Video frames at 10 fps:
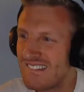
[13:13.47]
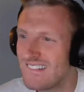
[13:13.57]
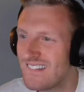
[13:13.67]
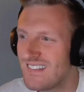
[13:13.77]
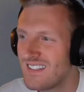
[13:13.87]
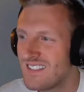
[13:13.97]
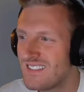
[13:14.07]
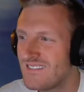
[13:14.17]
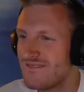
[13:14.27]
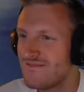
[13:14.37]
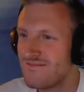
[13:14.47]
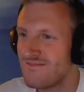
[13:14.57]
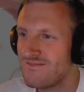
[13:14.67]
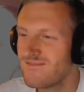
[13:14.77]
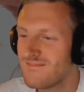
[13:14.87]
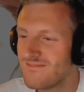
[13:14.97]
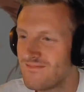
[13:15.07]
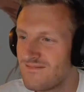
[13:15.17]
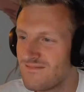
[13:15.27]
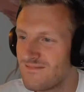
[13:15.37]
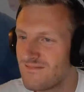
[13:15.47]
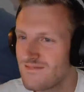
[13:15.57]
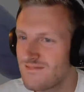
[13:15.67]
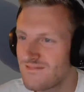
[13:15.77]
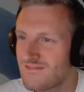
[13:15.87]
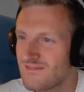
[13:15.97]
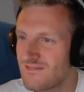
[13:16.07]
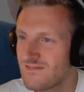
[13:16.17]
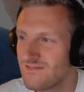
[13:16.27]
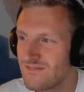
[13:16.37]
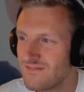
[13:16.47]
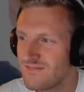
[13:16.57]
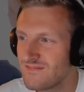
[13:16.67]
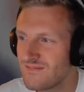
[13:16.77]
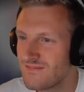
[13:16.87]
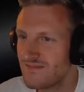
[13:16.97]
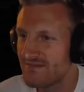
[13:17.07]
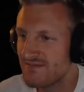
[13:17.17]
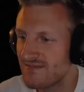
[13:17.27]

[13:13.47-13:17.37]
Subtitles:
[no speech]